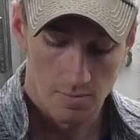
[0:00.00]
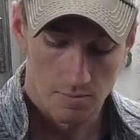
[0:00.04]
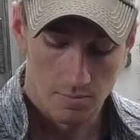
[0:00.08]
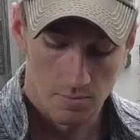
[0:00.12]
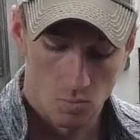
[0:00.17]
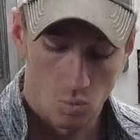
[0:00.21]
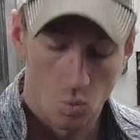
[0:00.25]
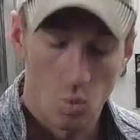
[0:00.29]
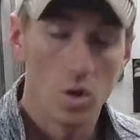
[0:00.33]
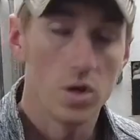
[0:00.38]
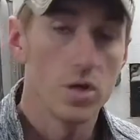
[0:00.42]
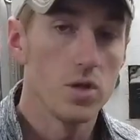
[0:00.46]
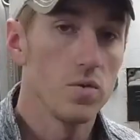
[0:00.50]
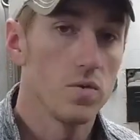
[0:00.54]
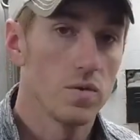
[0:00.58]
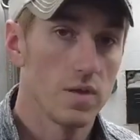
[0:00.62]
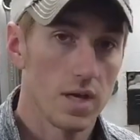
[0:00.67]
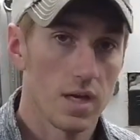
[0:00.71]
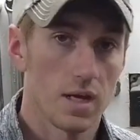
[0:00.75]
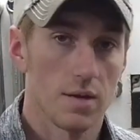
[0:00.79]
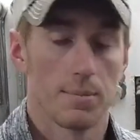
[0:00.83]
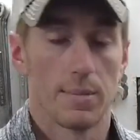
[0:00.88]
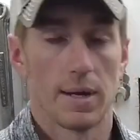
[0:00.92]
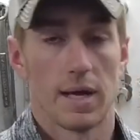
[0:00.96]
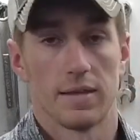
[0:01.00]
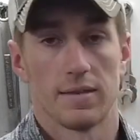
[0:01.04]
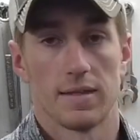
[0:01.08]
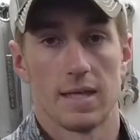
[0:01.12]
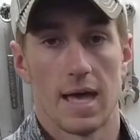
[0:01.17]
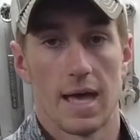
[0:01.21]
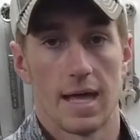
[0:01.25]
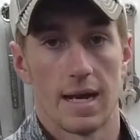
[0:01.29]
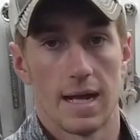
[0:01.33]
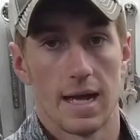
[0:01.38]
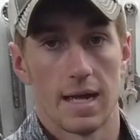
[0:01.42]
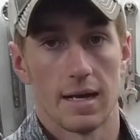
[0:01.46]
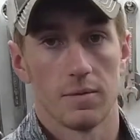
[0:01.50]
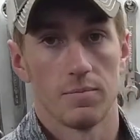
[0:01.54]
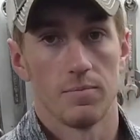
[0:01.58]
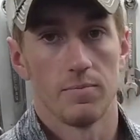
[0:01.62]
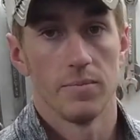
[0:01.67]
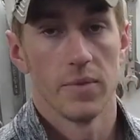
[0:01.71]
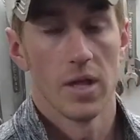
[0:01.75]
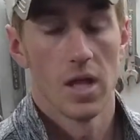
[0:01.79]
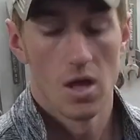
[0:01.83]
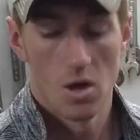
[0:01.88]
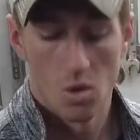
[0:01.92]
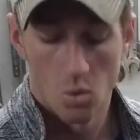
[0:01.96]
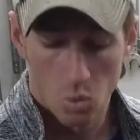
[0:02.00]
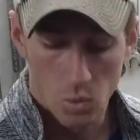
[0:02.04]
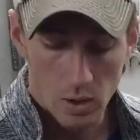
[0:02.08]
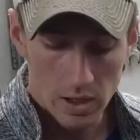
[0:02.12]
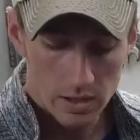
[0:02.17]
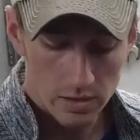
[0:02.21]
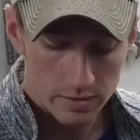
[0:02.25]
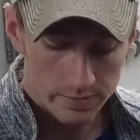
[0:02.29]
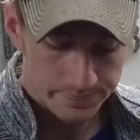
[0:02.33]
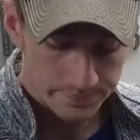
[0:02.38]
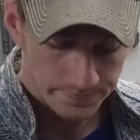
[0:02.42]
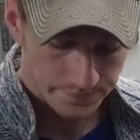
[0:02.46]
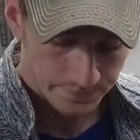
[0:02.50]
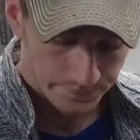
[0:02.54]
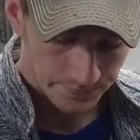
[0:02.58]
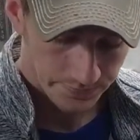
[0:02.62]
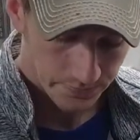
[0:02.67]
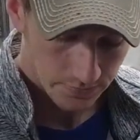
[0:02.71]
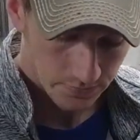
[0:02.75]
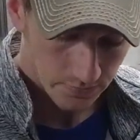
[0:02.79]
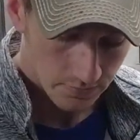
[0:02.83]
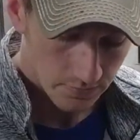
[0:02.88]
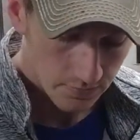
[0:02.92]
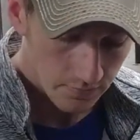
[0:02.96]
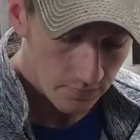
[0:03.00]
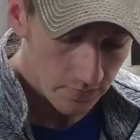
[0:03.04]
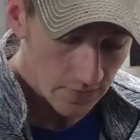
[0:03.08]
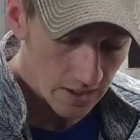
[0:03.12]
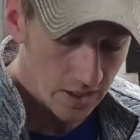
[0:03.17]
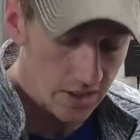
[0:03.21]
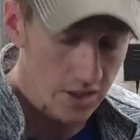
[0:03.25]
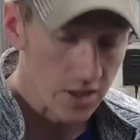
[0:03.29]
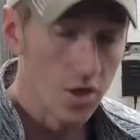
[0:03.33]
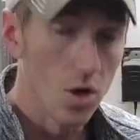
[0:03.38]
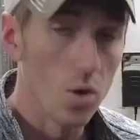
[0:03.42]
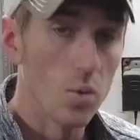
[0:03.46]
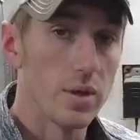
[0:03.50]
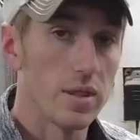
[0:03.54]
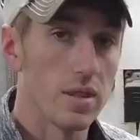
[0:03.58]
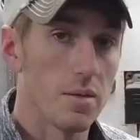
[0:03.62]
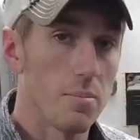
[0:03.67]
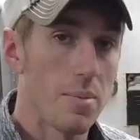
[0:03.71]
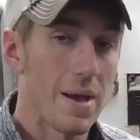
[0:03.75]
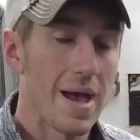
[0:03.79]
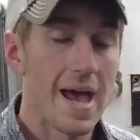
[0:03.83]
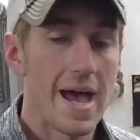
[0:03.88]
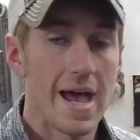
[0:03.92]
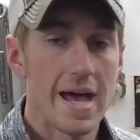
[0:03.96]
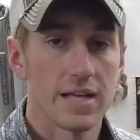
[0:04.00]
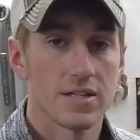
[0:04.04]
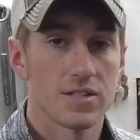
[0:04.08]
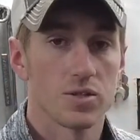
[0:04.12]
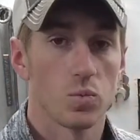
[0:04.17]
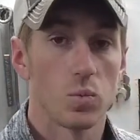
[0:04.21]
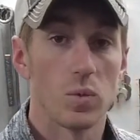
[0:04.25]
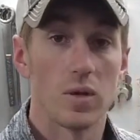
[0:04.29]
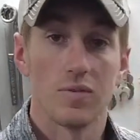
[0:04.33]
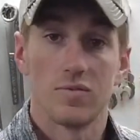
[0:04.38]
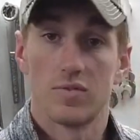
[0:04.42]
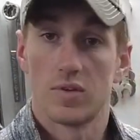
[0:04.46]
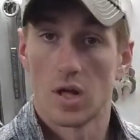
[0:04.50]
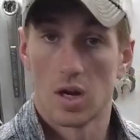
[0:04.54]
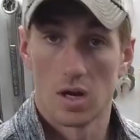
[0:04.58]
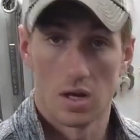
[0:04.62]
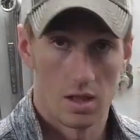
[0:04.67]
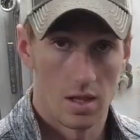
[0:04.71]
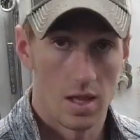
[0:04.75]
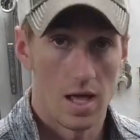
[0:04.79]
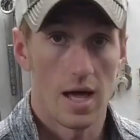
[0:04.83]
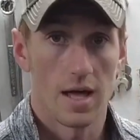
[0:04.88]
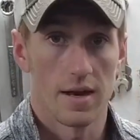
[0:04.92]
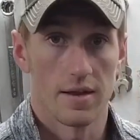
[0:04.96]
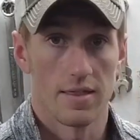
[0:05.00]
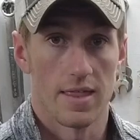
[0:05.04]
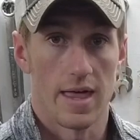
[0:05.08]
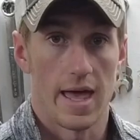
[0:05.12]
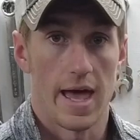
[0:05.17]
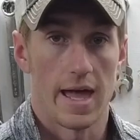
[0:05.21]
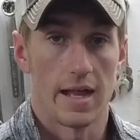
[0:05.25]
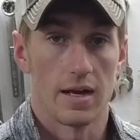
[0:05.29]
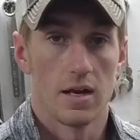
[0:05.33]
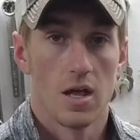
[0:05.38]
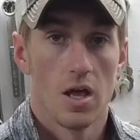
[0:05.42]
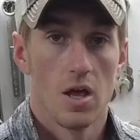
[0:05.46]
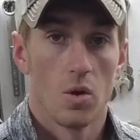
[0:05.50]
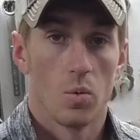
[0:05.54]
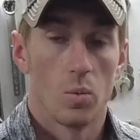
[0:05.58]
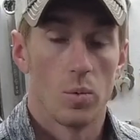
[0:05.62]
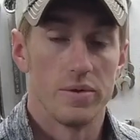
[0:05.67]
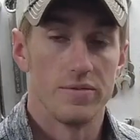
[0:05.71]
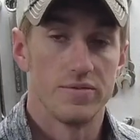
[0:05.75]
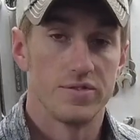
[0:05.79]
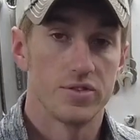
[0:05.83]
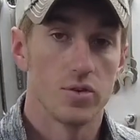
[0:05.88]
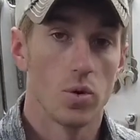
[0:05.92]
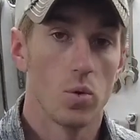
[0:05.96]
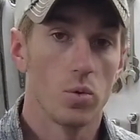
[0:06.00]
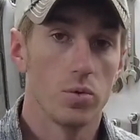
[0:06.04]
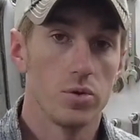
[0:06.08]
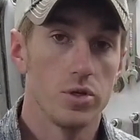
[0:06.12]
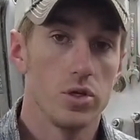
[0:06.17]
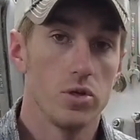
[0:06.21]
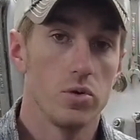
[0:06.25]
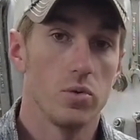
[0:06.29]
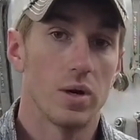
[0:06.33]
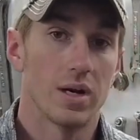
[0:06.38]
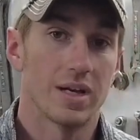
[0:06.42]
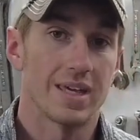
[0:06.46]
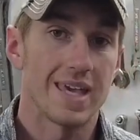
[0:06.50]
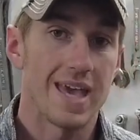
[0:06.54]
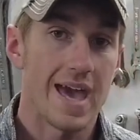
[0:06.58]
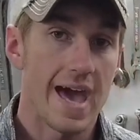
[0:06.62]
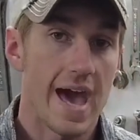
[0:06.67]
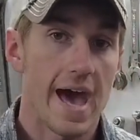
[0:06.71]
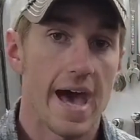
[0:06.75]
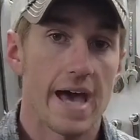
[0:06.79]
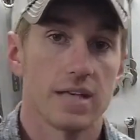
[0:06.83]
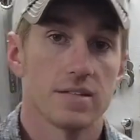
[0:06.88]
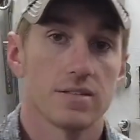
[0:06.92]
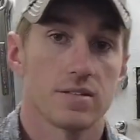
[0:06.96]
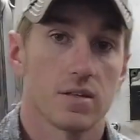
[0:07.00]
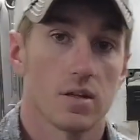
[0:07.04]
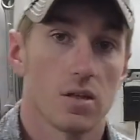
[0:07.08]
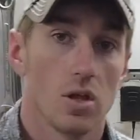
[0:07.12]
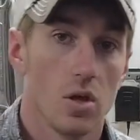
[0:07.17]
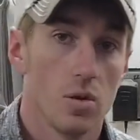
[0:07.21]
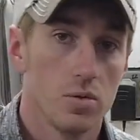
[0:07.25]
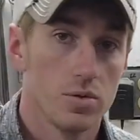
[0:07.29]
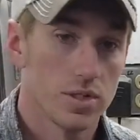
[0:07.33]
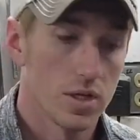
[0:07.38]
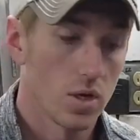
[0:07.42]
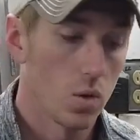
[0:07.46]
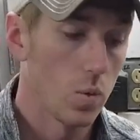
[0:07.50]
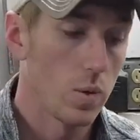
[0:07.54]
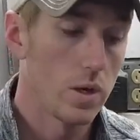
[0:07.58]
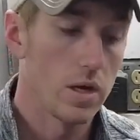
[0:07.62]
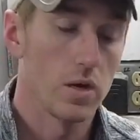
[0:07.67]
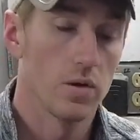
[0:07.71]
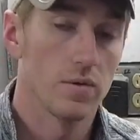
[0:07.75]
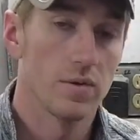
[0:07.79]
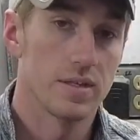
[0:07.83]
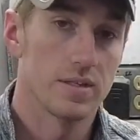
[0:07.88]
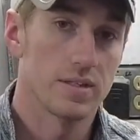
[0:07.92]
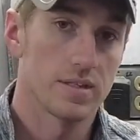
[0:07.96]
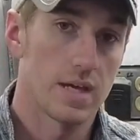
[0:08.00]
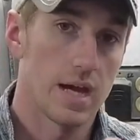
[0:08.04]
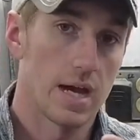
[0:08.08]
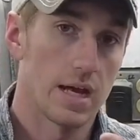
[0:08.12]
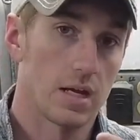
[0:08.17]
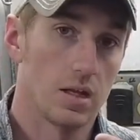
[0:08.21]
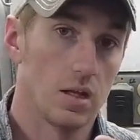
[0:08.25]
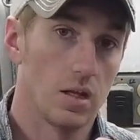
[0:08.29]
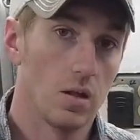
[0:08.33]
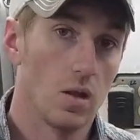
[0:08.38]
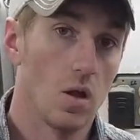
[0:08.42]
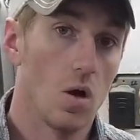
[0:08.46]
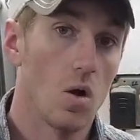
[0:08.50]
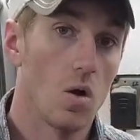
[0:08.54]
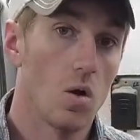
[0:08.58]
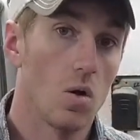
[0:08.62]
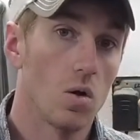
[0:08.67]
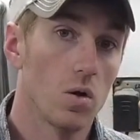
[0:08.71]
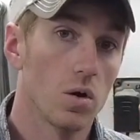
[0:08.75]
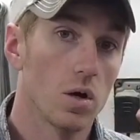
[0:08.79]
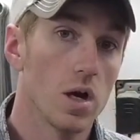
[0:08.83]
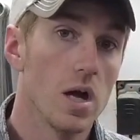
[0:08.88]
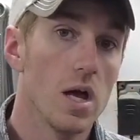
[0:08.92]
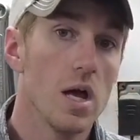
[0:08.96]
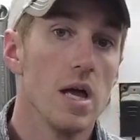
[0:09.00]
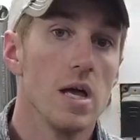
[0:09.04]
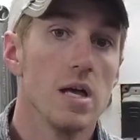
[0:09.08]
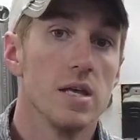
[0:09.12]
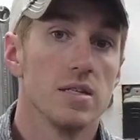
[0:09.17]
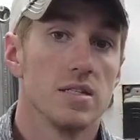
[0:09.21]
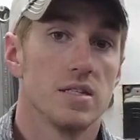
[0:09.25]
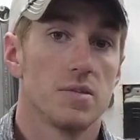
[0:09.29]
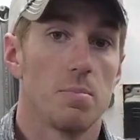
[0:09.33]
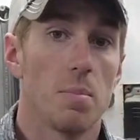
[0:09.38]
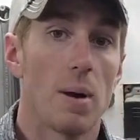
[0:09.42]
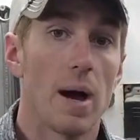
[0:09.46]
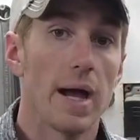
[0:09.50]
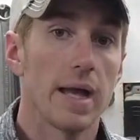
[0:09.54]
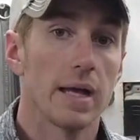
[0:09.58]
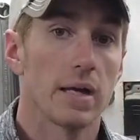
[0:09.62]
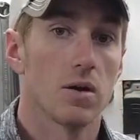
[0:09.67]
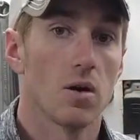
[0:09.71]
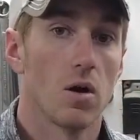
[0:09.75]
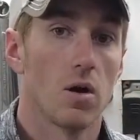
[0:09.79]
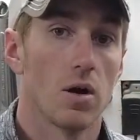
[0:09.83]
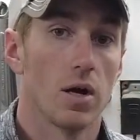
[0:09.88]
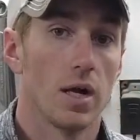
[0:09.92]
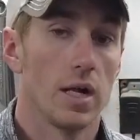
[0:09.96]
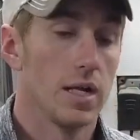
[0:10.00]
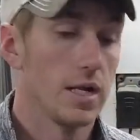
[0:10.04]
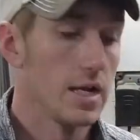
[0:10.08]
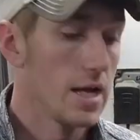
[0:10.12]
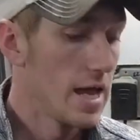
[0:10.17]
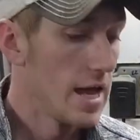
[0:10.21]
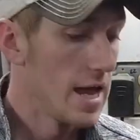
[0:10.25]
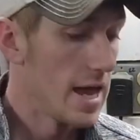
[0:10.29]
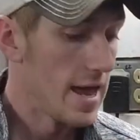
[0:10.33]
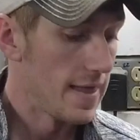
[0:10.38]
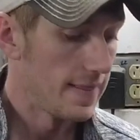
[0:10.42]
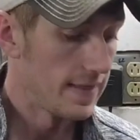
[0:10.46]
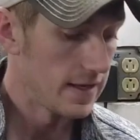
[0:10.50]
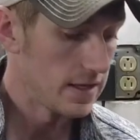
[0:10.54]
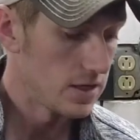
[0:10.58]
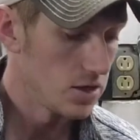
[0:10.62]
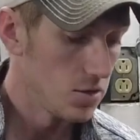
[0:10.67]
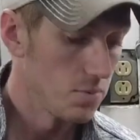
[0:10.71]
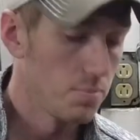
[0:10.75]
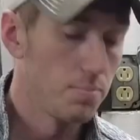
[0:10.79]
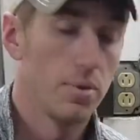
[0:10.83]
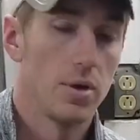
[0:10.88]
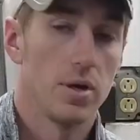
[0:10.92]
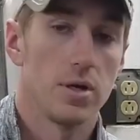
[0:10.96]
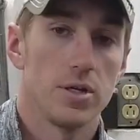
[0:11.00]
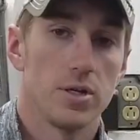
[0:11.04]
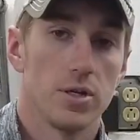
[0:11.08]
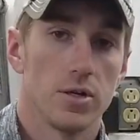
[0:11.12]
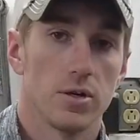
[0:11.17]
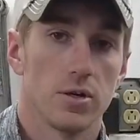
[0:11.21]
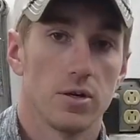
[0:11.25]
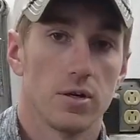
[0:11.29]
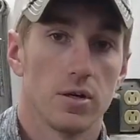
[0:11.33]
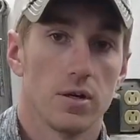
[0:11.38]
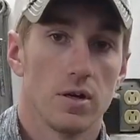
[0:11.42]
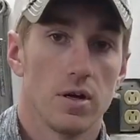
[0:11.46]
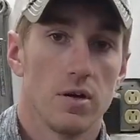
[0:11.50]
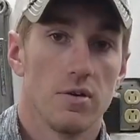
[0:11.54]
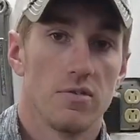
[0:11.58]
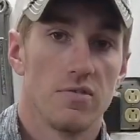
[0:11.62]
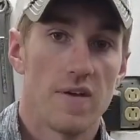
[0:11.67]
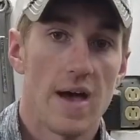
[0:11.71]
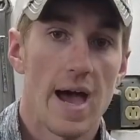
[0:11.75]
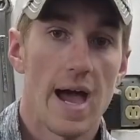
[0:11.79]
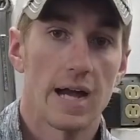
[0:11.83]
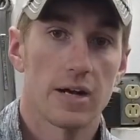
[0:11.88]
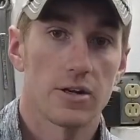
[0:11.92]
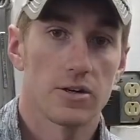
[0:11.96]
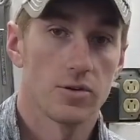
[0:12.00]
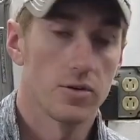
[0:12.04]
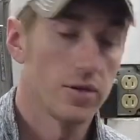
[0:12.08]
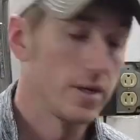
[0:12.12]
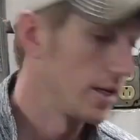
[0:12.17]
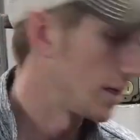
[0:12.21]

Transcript: What do you think about that, Adam? Well, you know, in the past we've done a lot of that. We've sold you a cast closing wheel that's got a long spike on it, and then you put your factory